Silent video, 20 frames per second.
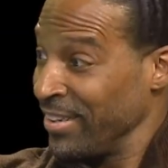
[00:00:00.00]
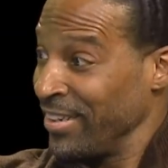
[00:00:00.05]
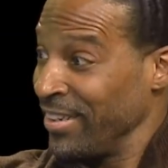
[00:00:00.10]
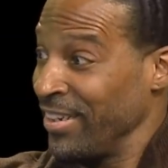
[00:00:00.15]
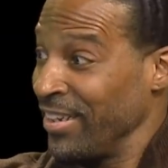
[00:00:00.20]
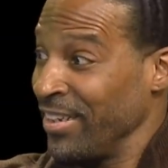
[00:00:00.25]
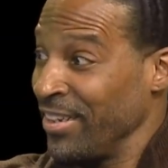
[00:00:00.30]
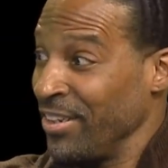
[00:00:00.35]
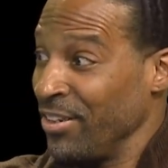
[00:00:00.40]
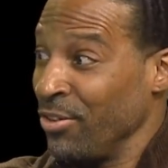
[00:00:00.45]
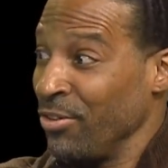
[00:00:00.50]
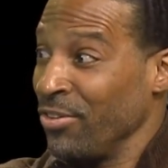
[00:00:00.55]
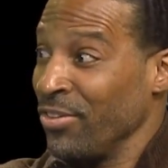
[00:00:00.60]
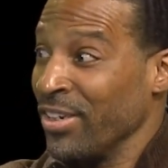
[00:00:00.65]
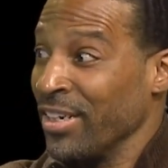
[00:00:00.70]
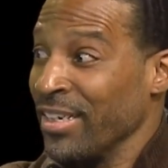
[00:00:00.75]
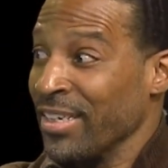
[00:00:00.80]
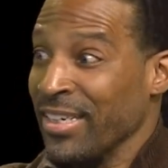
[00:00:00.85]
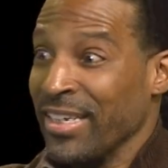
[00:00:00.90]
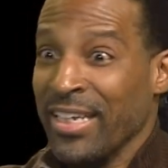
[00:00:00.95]
Right.
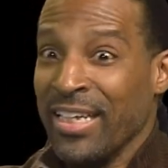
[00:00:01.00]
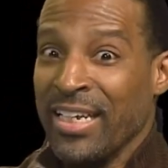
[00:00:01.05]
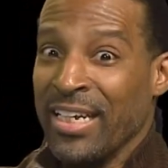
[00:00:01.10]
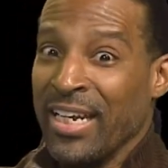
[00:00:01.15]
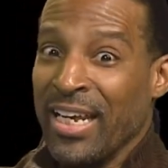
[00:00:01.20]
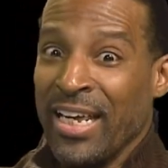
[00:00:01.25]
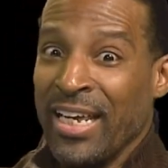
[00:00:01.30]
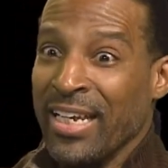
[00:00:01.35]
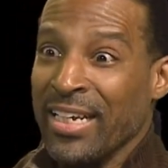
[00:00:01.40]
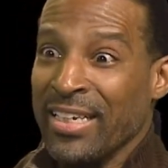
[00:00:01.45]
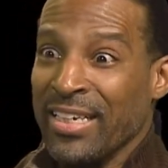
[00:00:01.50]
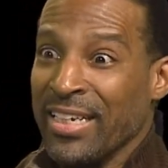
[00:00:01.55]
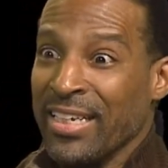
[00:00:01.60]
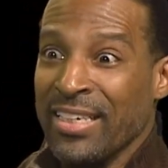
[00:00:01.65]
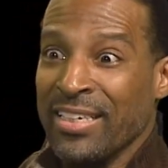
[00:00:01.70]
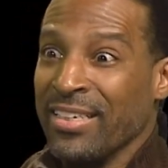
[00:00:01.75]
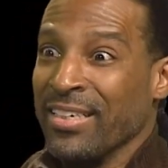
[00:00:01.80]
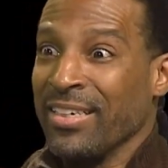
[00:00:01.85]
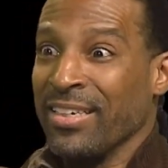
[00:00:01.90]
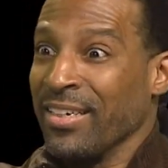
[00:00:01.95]
It ain't
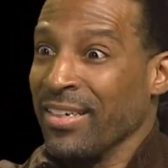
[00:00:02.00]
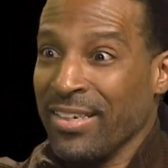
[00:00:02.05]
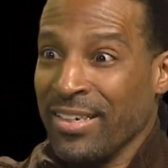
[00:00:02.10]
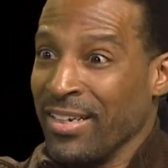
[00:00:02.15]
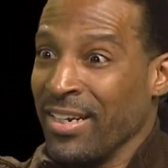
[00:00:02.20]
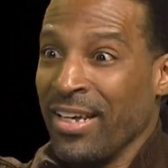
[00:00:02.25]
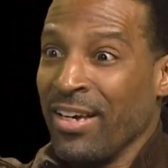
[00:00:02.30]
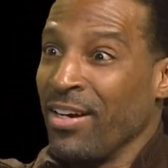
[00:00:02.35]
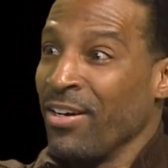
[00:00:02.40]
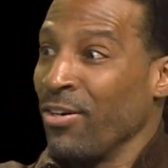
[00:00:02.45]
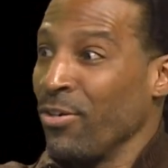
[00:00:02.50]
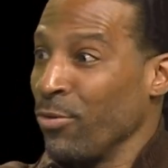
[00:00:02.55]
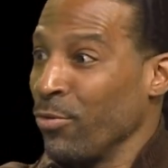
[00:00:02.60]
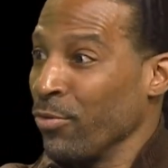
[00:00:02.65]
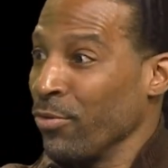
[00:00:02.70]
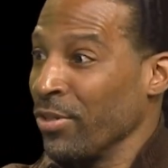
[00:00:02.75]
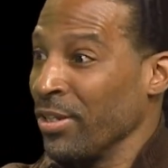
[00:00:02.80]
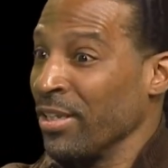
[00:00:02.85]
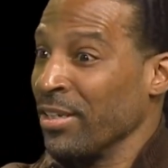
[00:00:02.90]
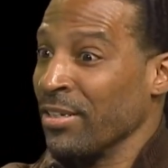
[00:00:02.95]
just,
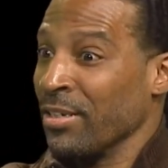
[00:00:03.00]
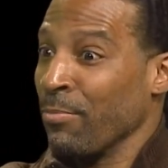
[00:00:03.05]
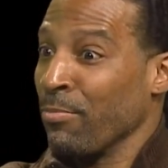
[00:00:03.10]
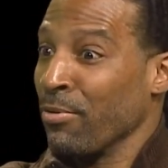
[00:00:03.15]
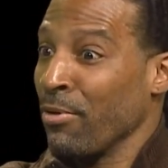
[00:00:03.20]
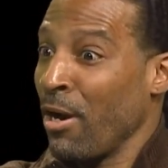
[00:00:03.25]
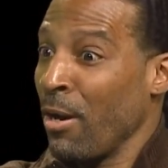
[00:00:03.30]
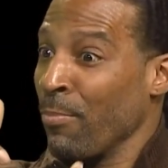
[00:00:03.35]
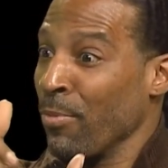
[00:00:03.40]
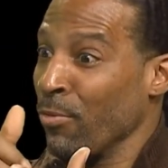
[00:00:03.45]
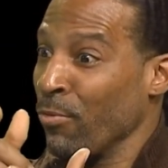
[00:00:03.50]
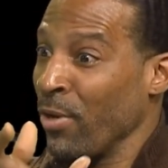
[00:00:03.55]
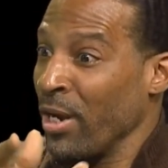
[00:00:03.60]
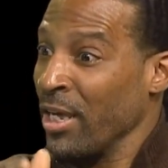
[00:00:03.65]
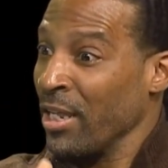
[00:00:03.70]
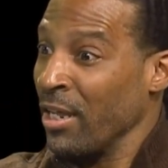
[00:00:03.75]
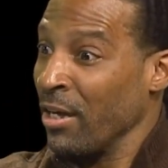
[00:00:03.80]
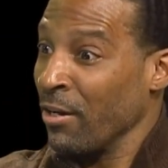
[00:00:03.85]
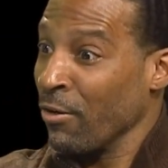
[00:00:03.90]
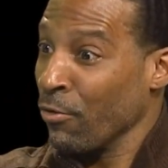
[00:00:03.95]
no, there's a proper way
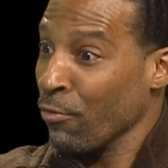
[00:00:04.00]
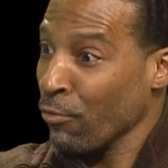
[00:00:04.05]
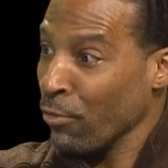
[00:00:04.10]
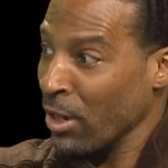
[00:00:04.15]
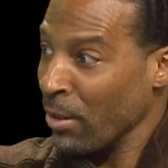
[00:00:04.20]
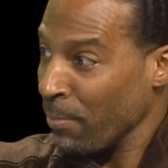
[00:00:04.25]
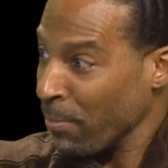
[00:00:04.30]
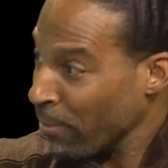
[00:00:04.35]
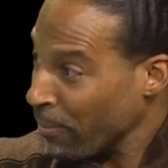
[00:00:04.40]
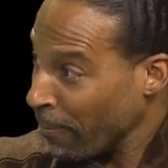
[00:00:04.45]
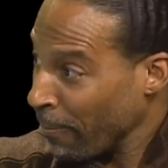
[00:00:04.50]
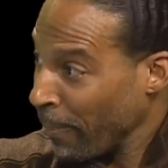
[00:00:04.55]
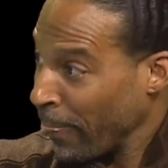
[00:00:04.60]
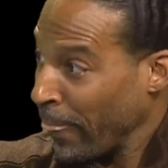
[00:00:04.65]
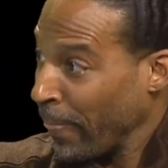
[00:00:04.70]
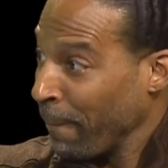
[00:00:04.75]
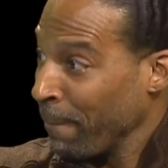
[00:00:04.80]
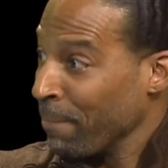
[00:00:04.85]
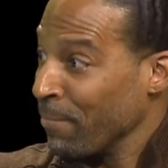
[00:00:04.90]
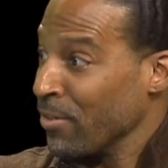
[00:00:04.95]
to grip.
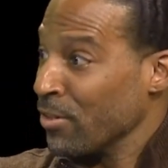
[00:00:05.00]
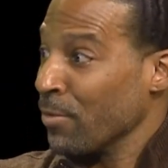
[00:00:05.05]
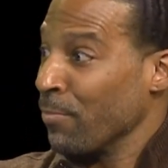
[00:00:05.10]
Right.